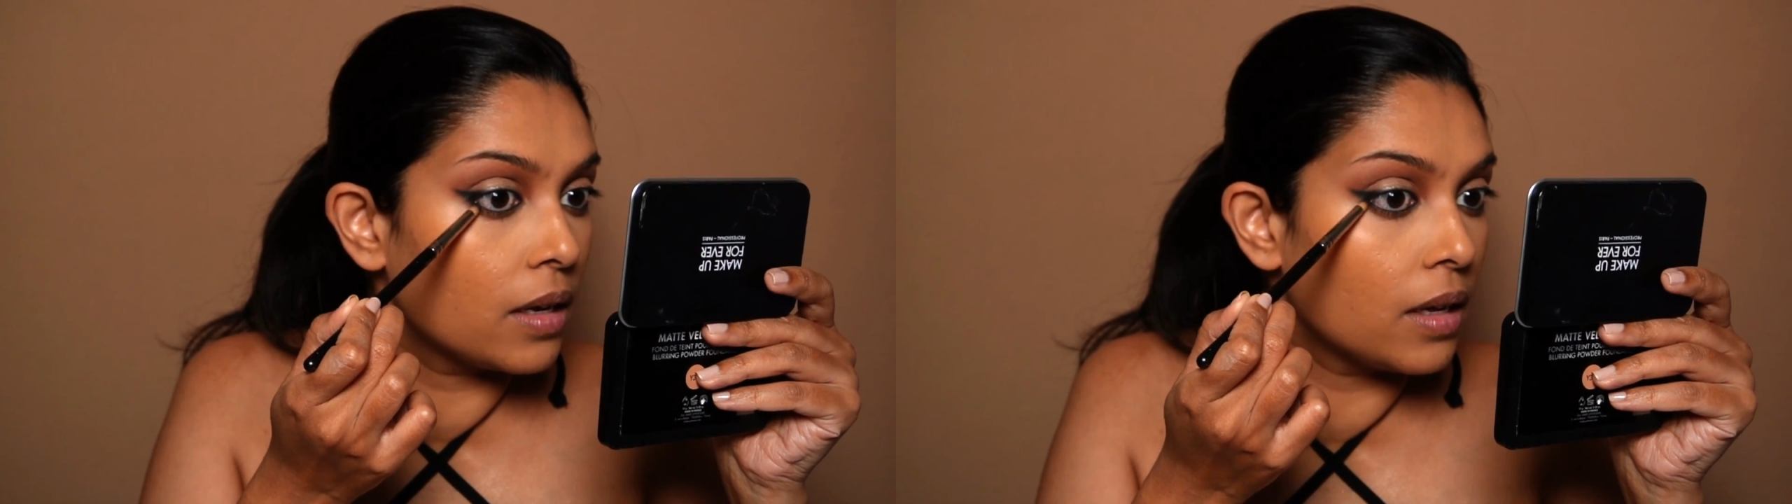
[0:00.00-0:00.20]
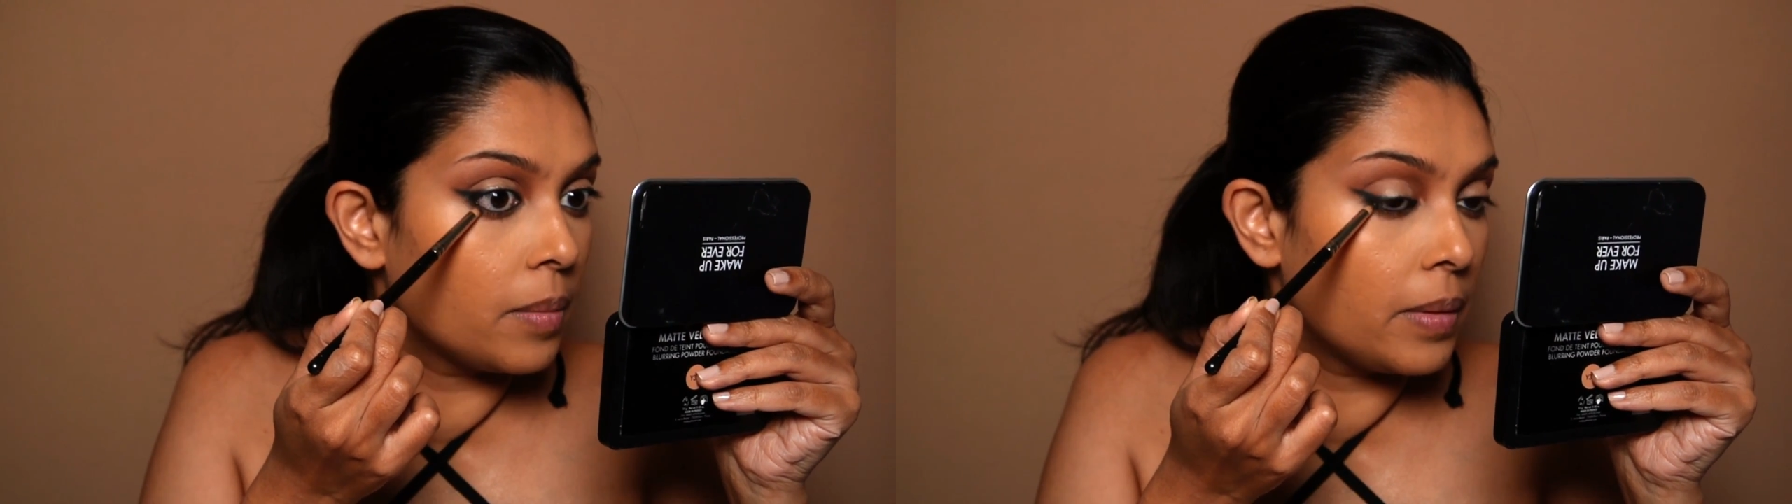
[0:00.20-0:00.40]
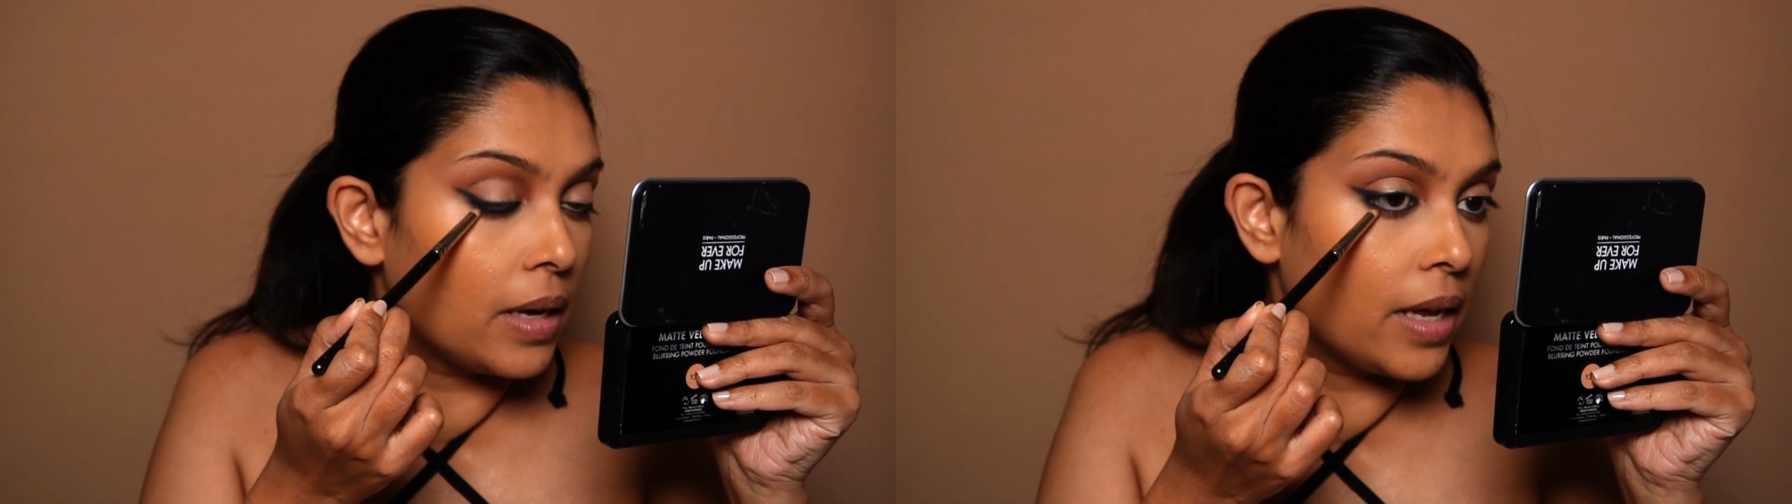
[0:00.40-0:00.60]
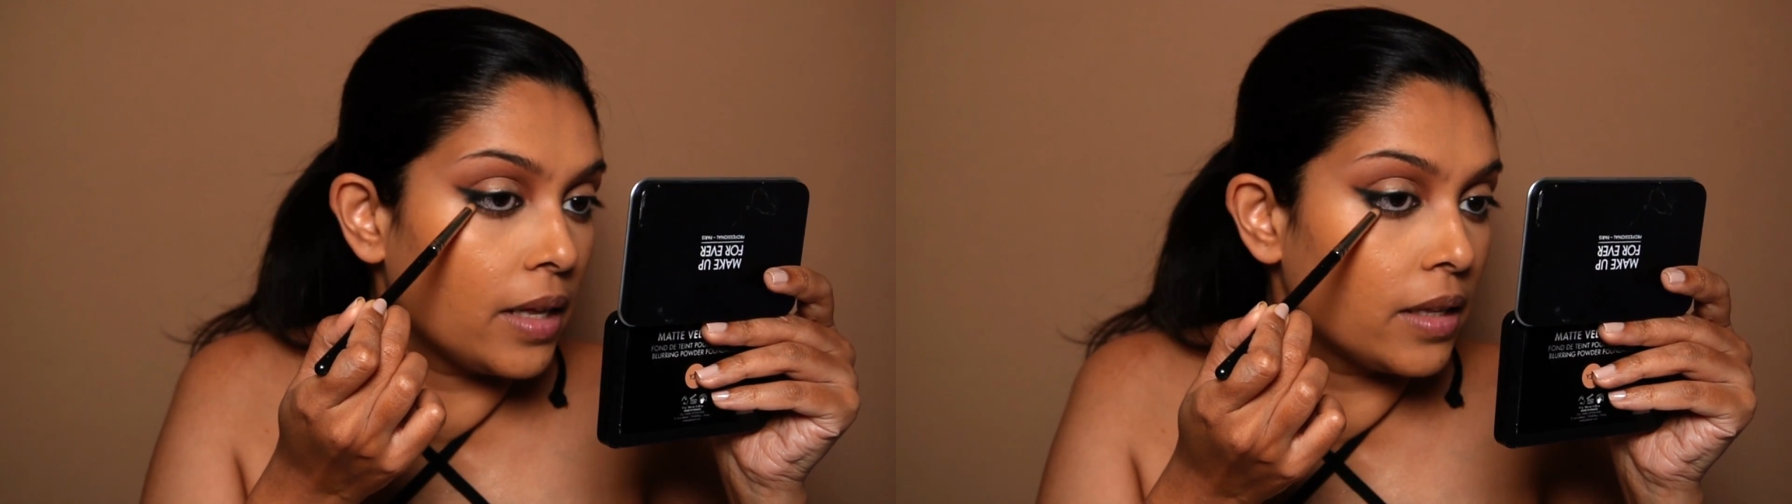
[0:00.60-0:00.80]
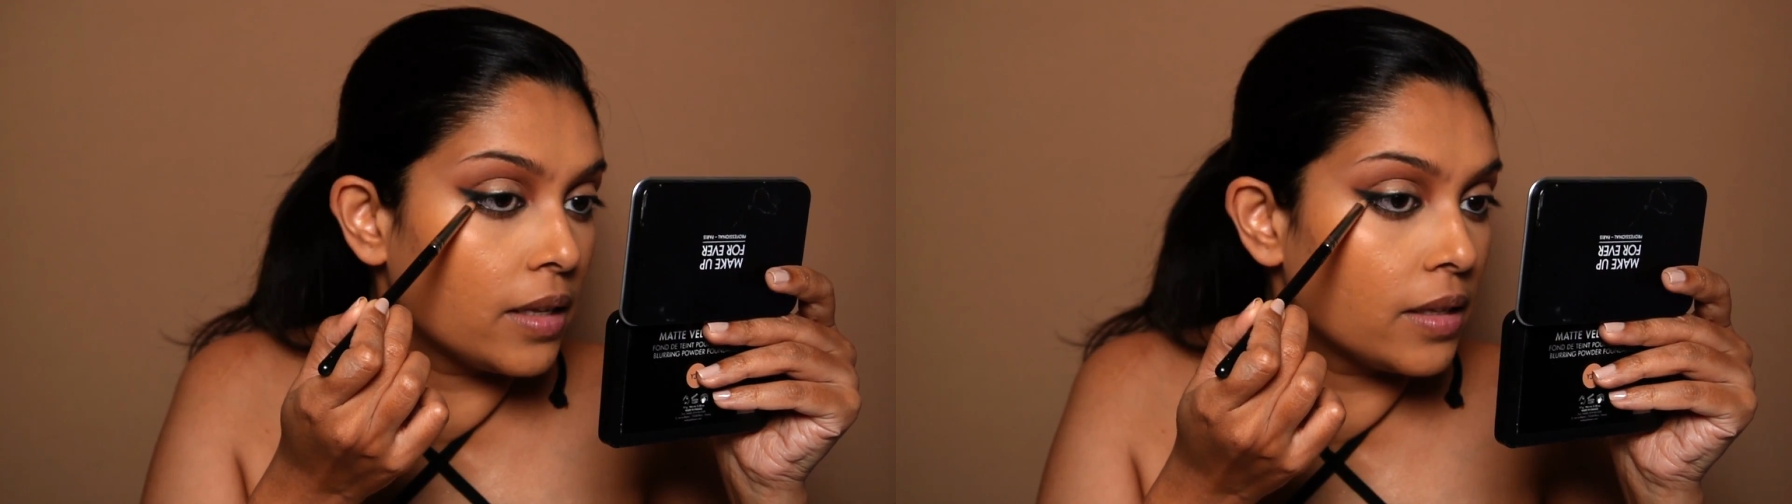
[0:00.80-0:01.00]

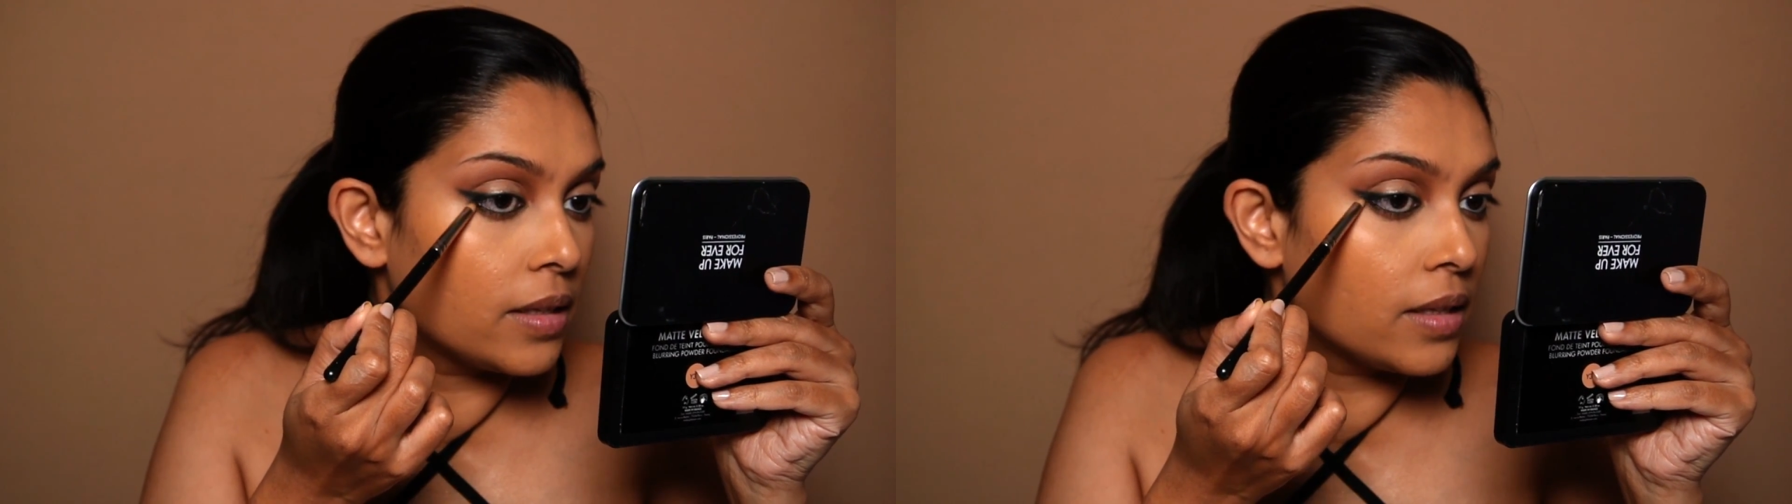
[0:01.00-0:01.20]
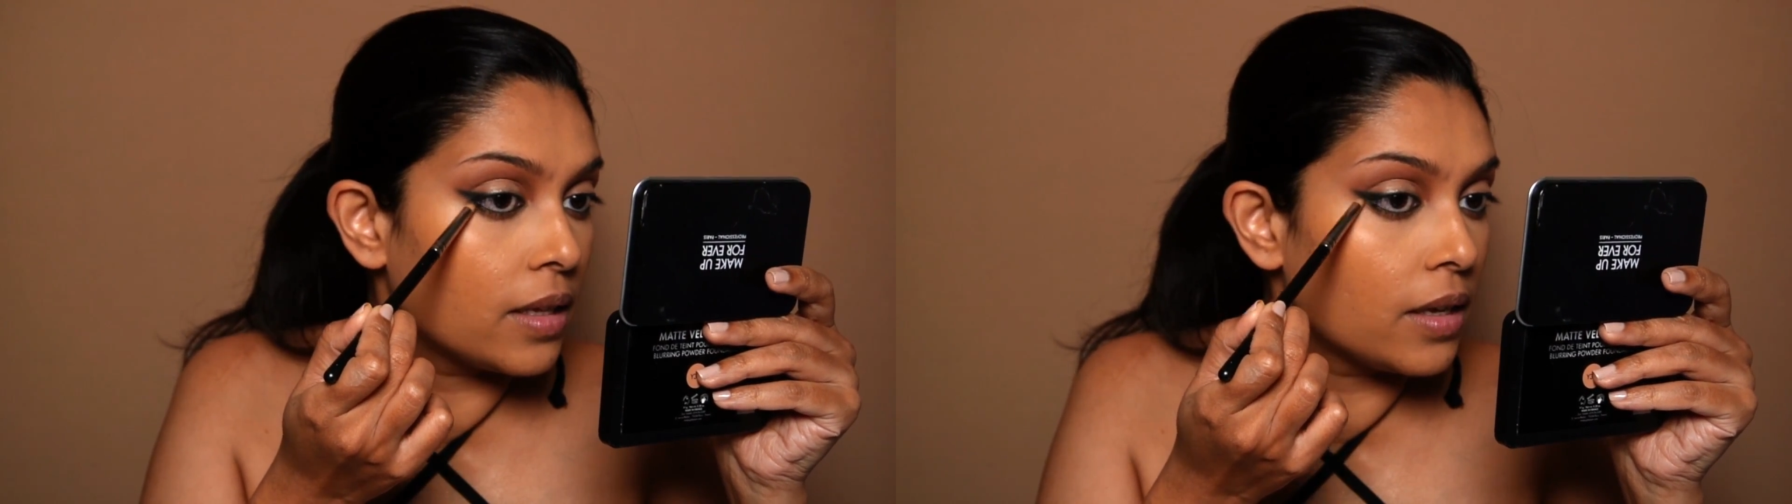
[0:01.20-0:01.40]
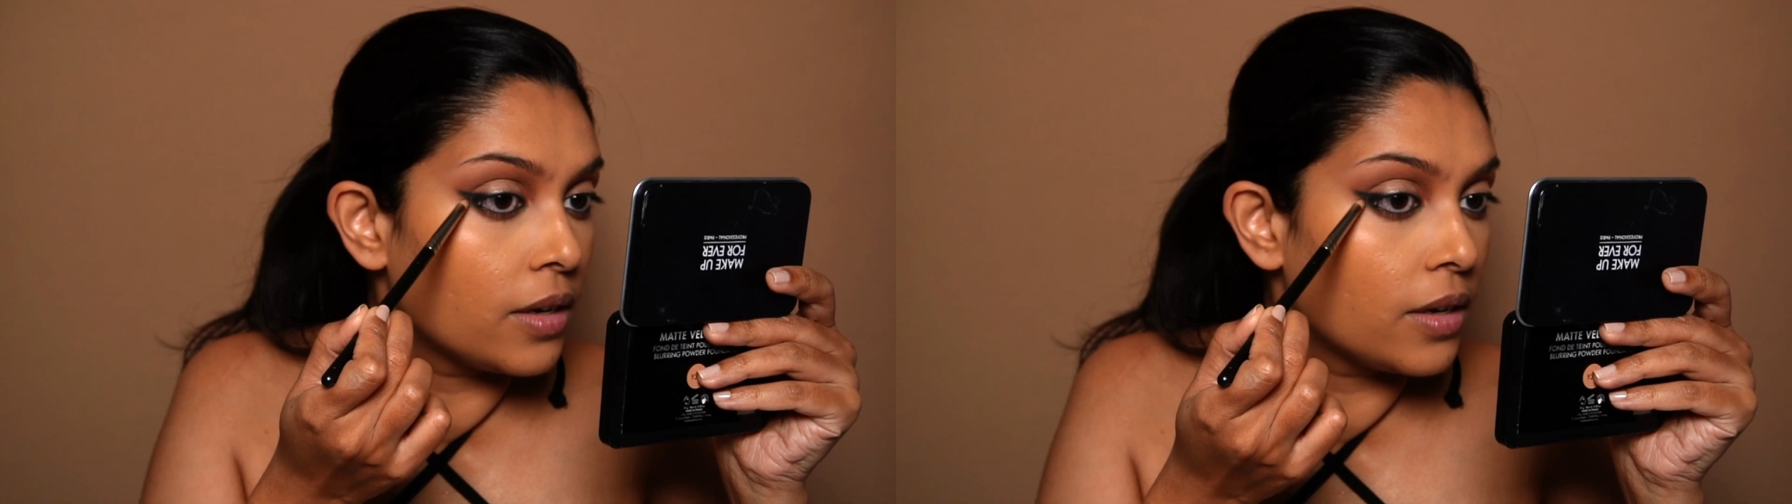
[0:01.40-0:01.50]
applying this